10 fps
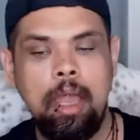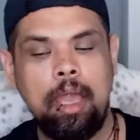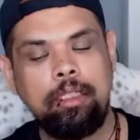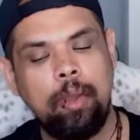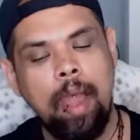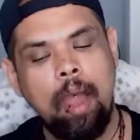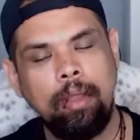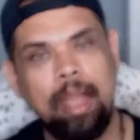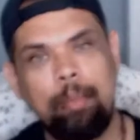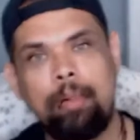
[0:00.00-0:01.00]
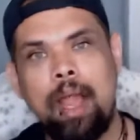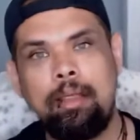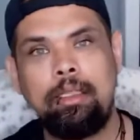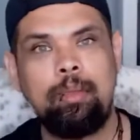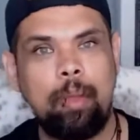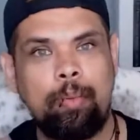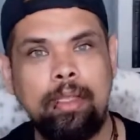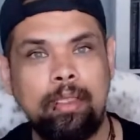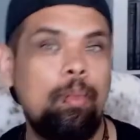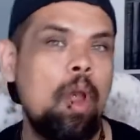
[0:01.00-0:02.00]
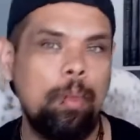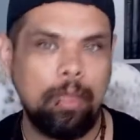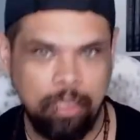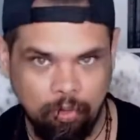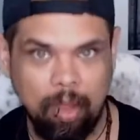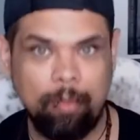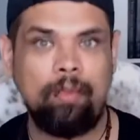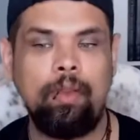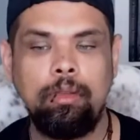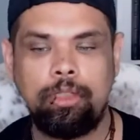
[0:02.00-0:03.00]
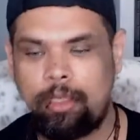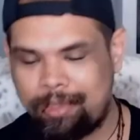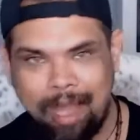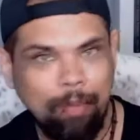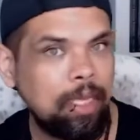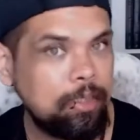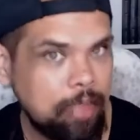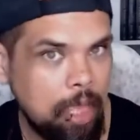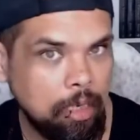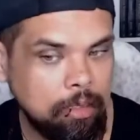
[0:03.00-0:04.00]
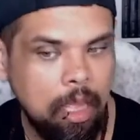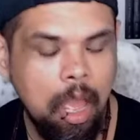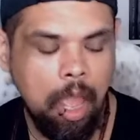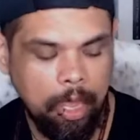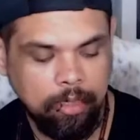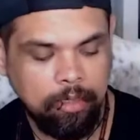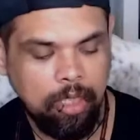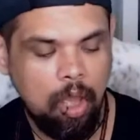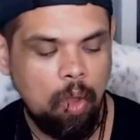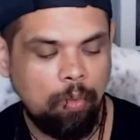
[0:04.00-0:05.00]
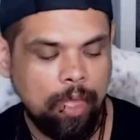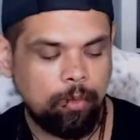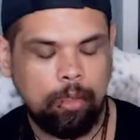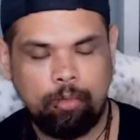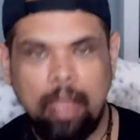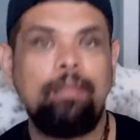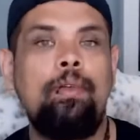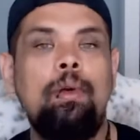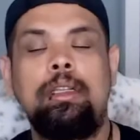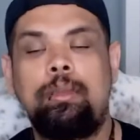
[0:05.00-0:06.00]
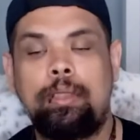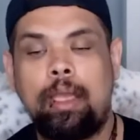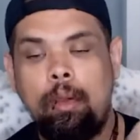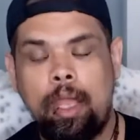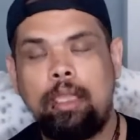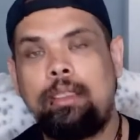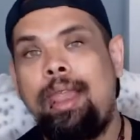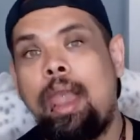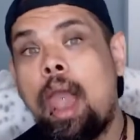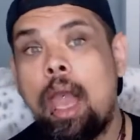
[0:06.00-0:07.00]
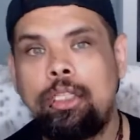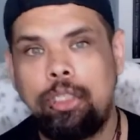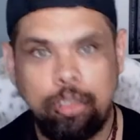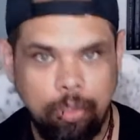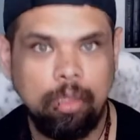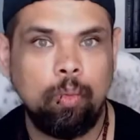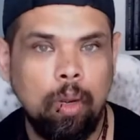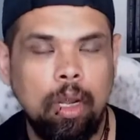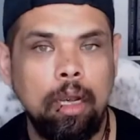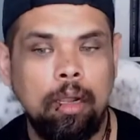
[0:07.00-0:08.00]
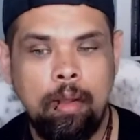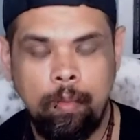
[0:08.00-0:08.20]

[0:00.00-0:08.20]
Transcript: And so how can I apply this to my present moment to create my future? Does that make sense? And so that's with the red force. It's like, okay, take action, do the work.